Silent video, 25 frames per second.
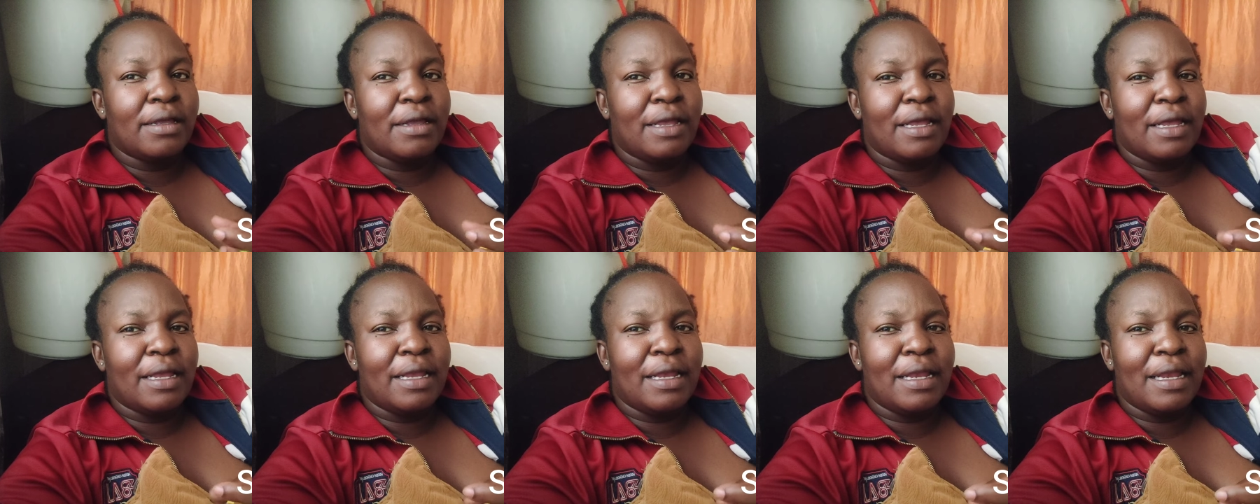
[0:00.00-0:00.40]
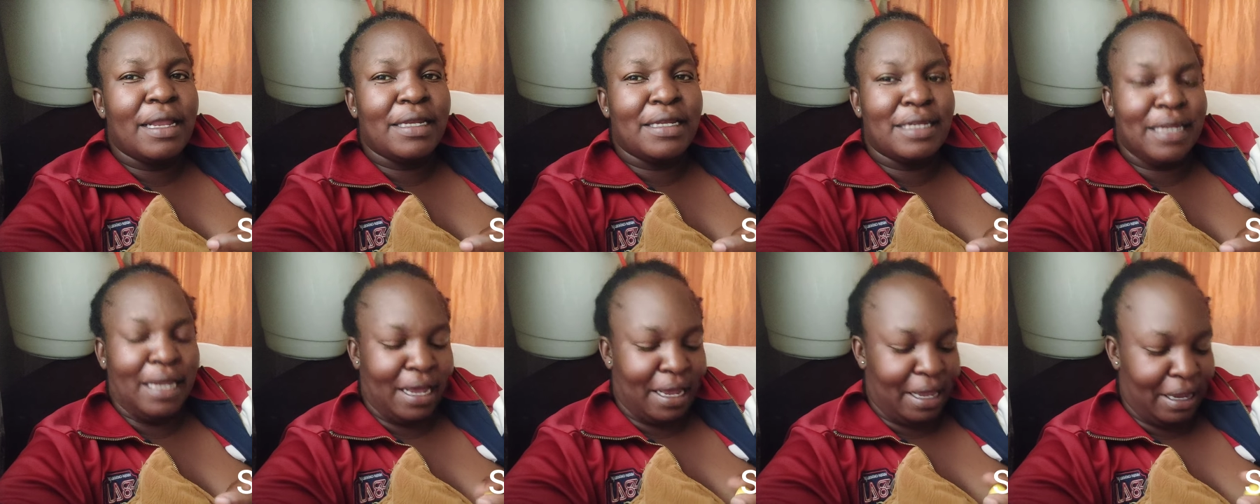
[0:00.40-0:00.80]
and
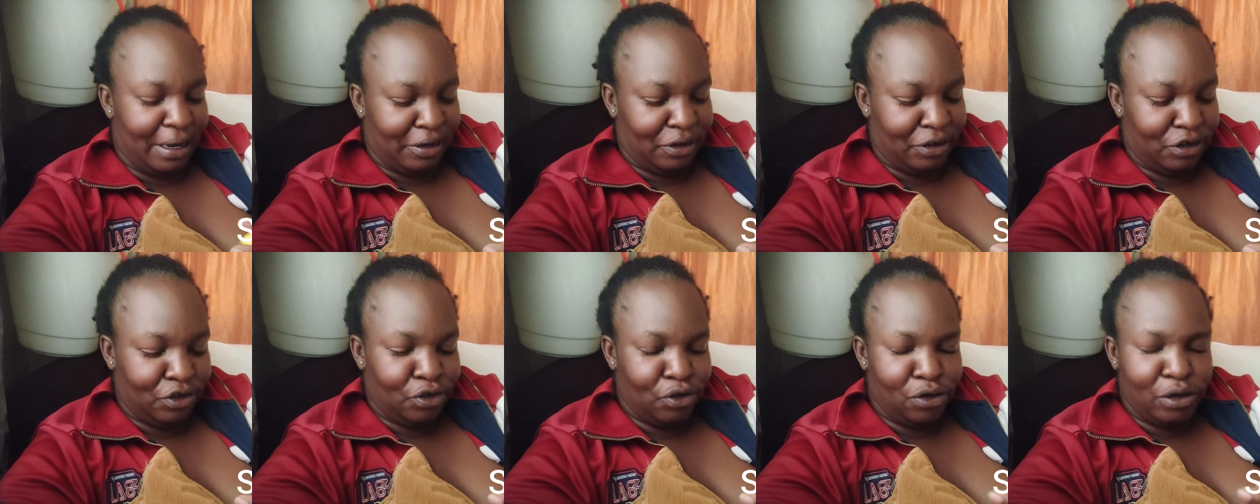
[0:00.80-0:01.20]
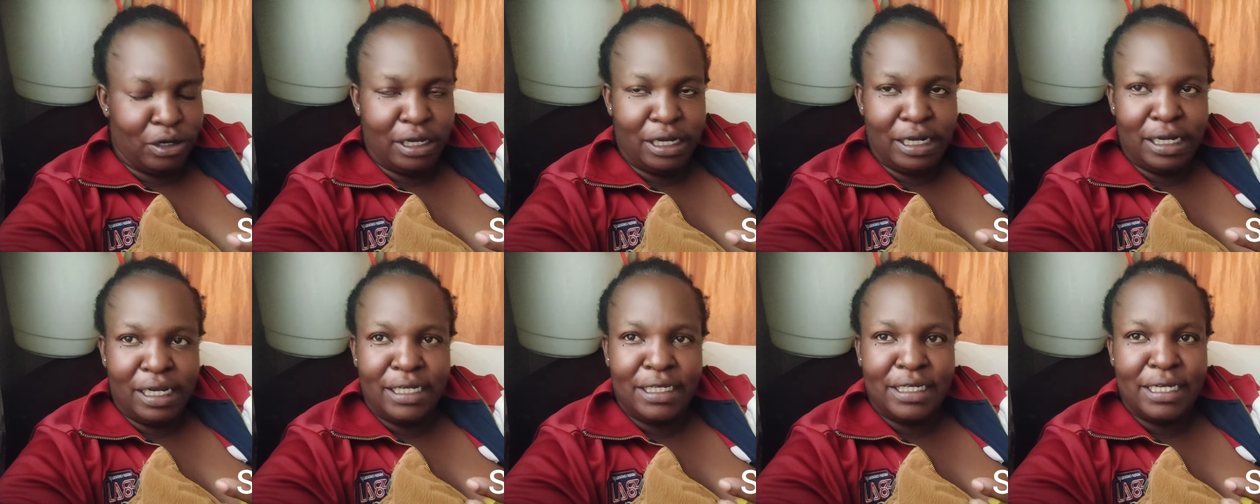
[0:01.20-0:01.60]
let her
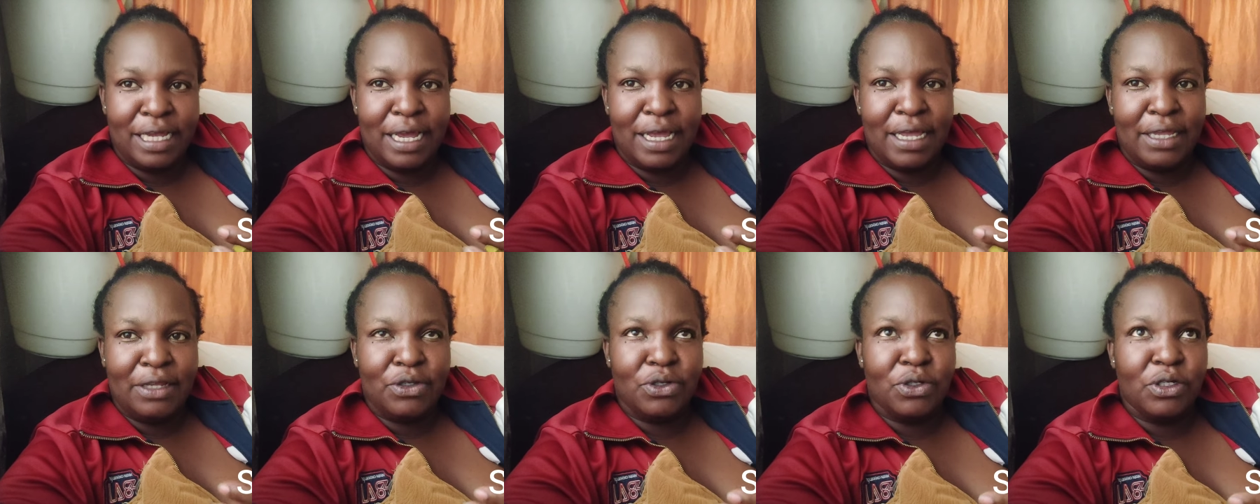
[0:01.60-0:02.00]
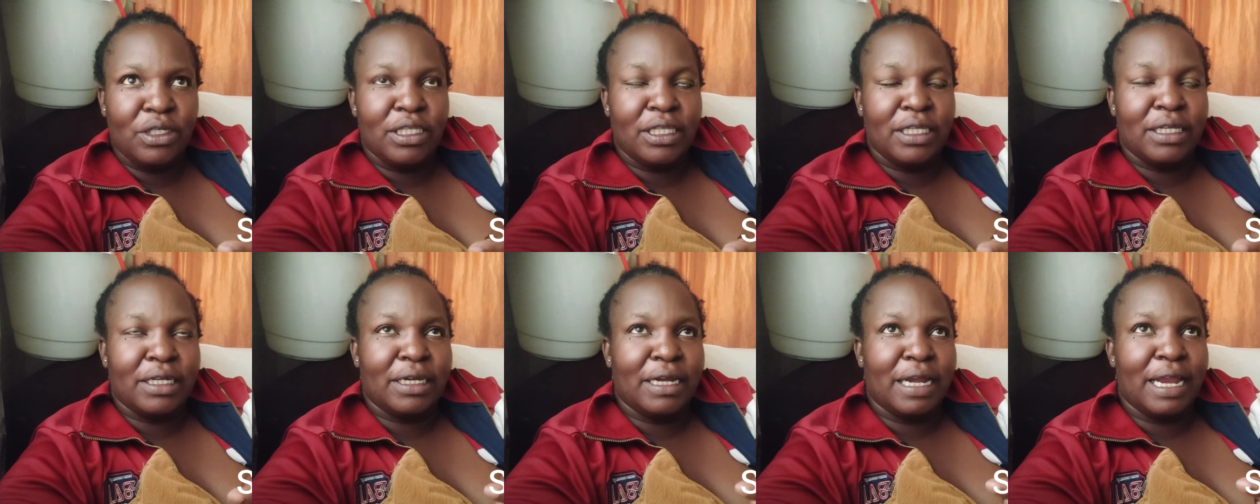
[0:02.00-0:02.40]
enjoy
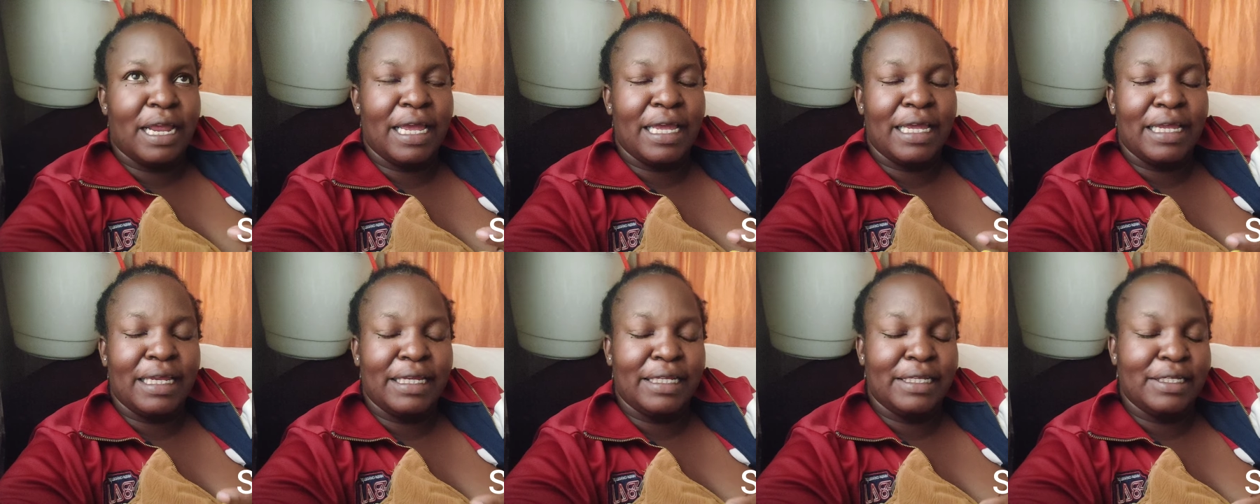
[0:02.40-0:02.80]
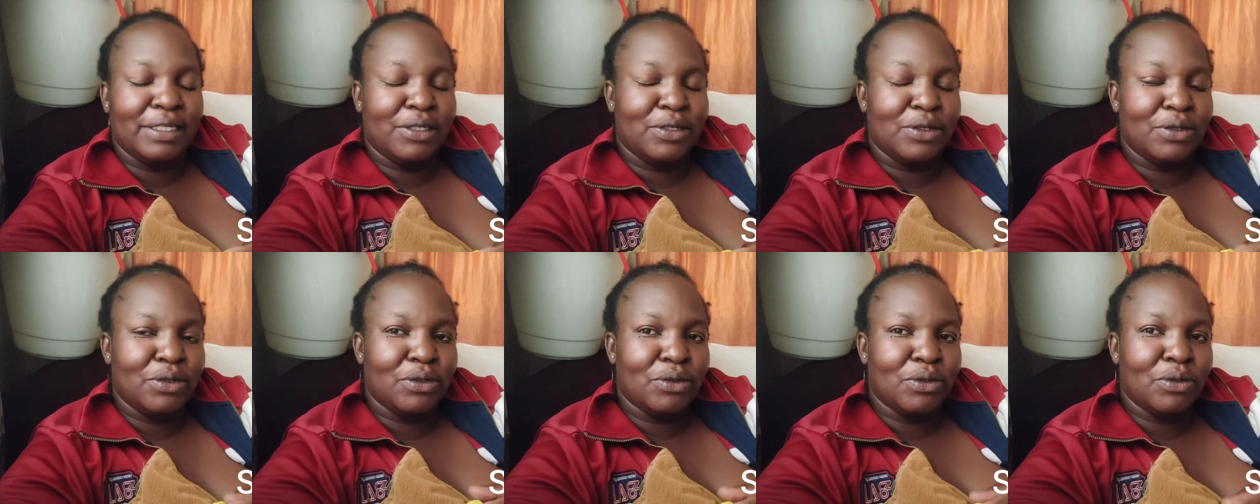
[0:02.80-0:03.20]
the ride.
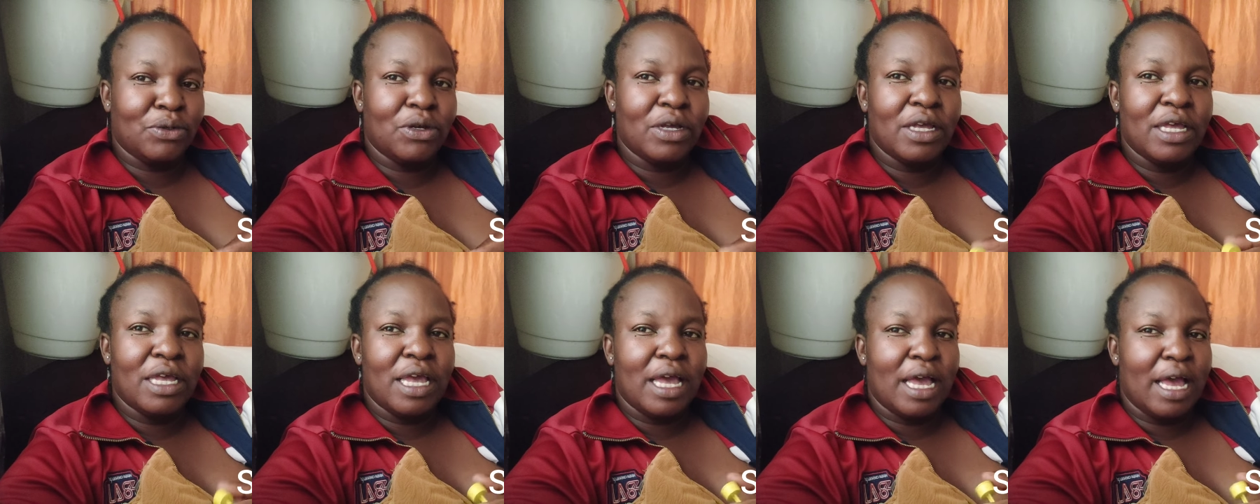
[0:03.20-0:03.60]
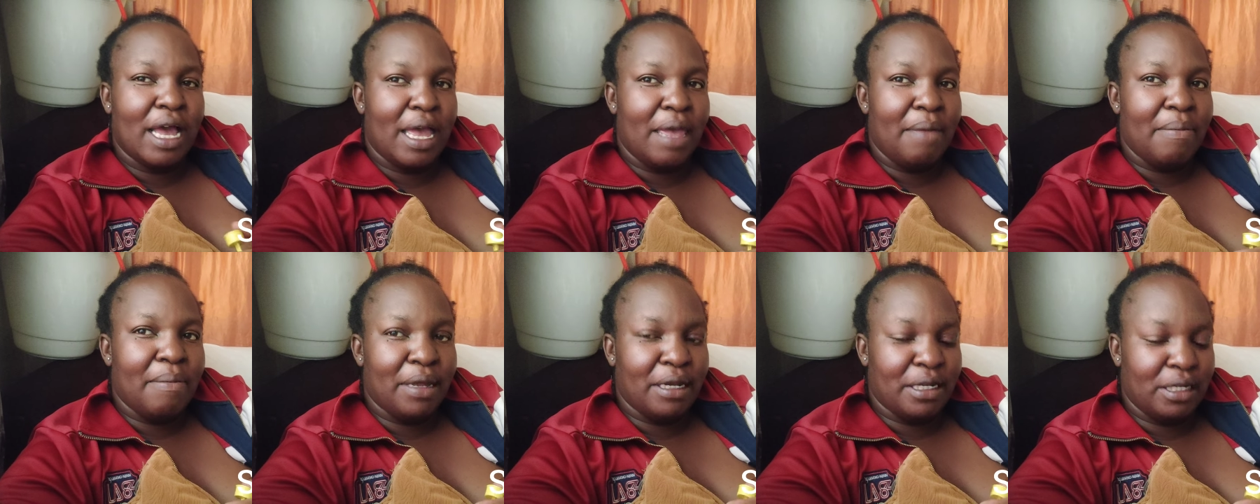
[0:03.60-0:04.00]
So
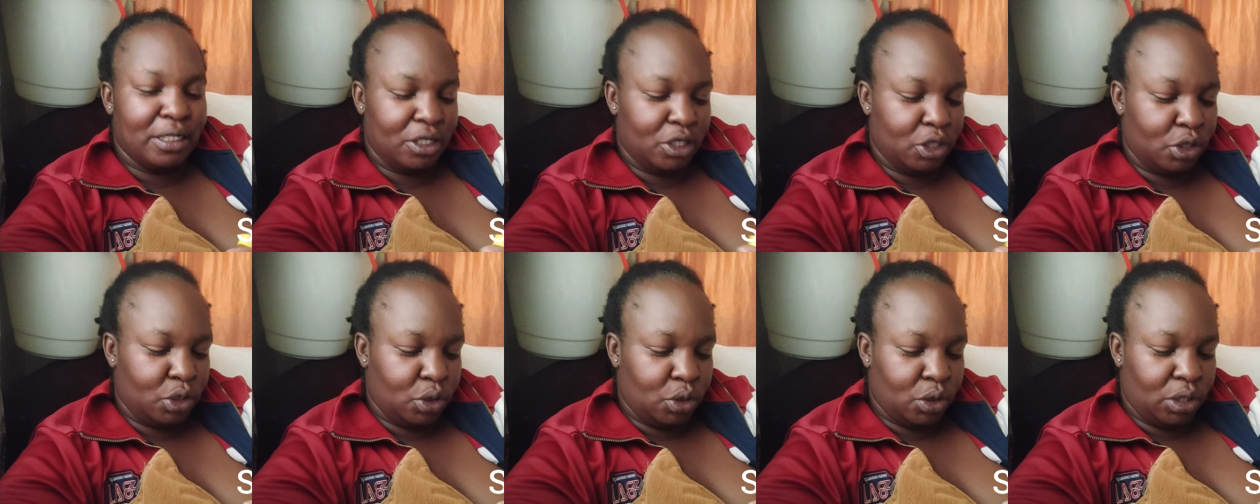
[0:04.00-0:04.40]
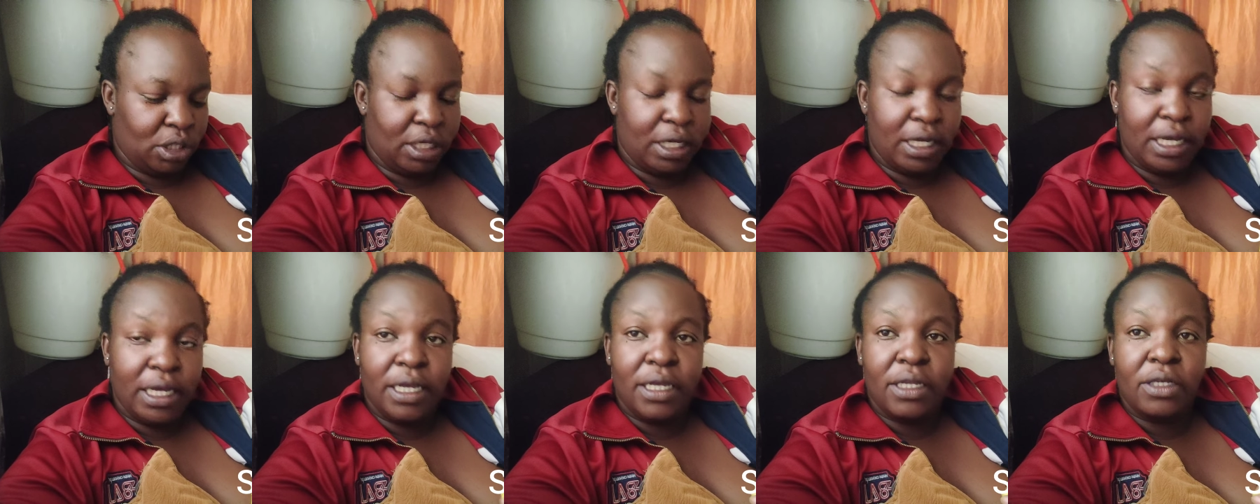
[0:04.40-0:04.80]
I managed to
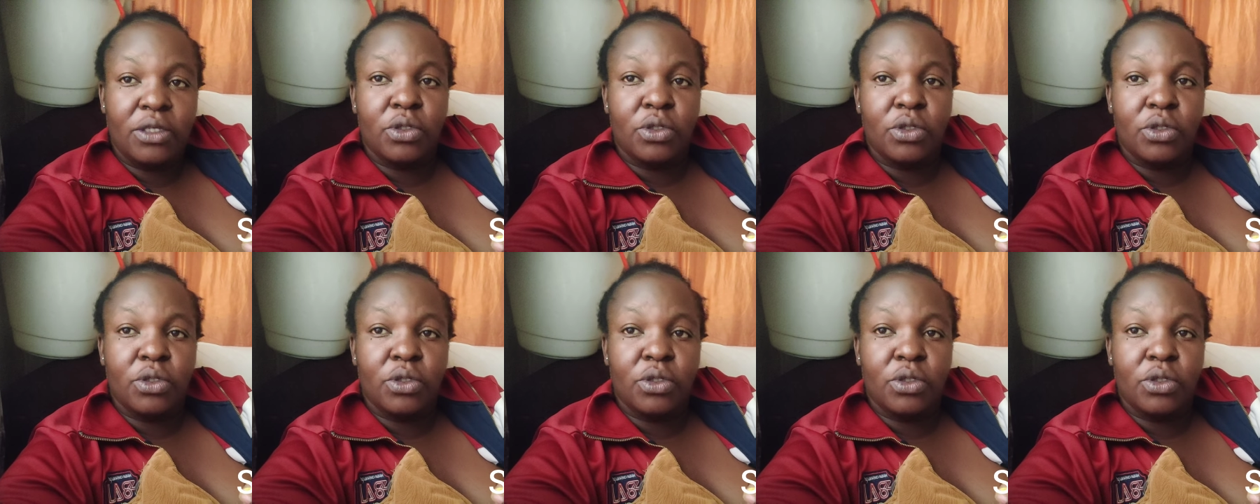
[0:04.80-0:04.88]
take